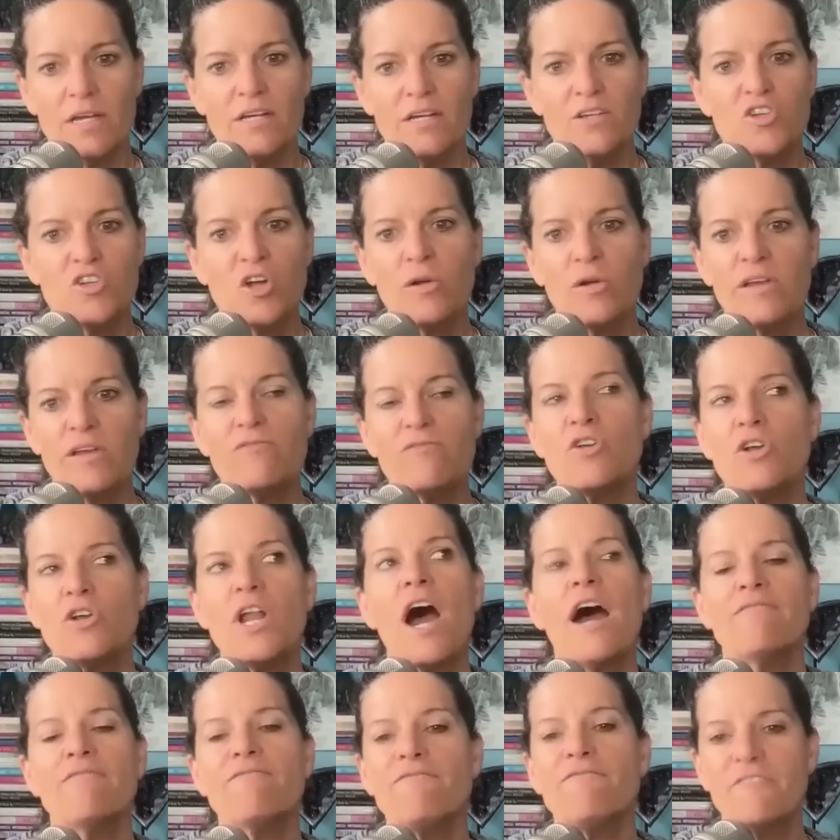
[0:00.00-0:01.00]
So if you're
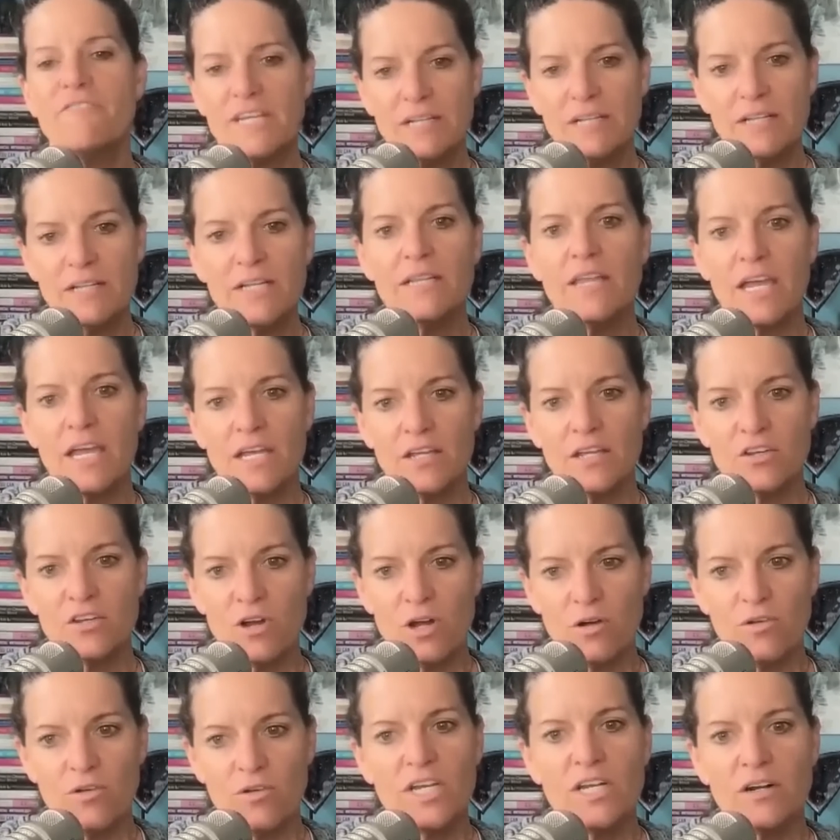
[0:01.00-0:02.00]
not feeling like your
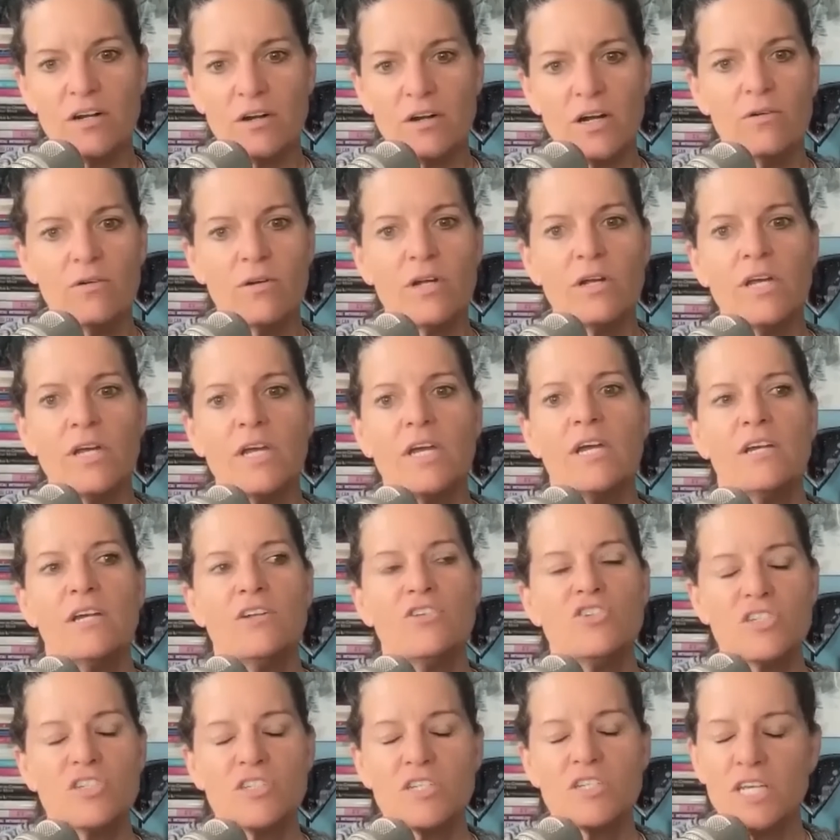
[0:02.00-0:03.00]
own hero,
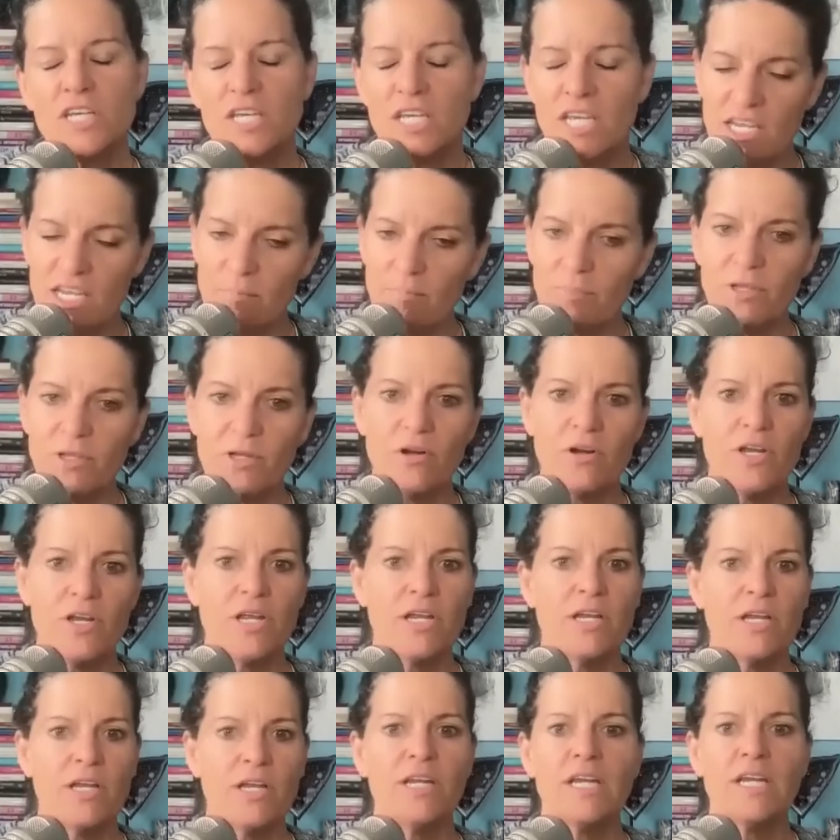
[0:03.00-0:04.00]
just keep
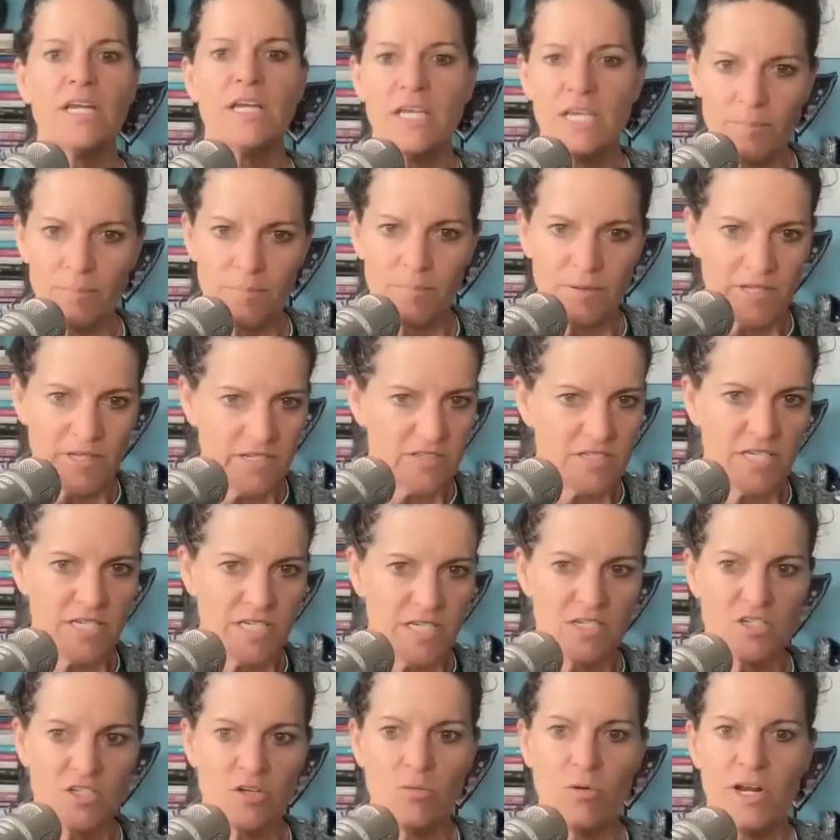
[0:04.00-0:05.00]
learning, keep
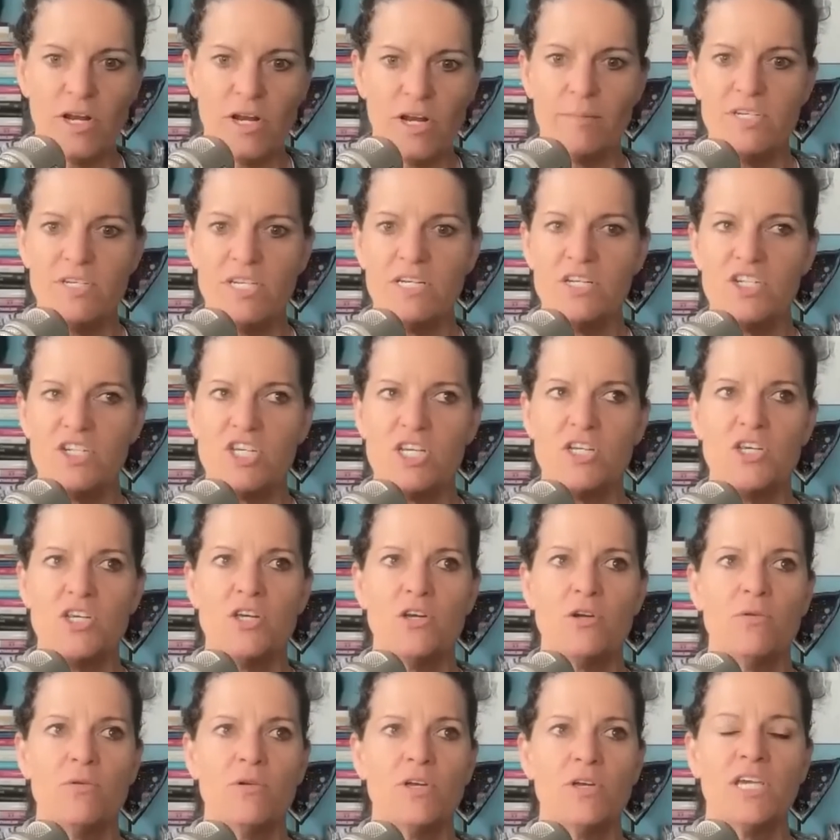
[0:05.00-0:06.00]
listening to what I'm teaching
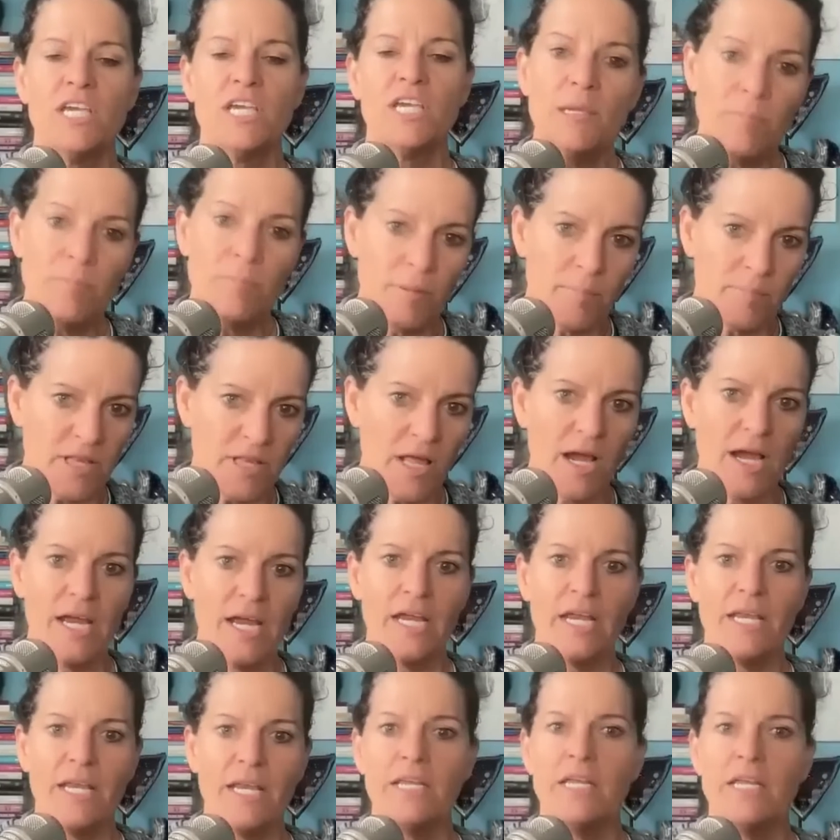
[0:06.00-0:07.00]
you, keep
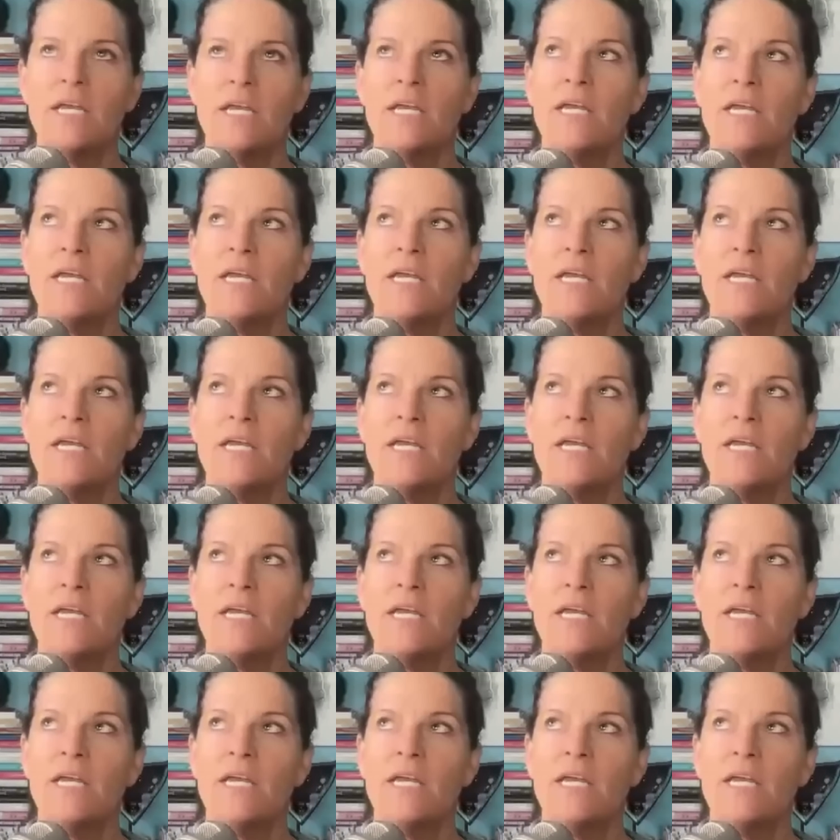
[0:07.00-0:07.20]
applying,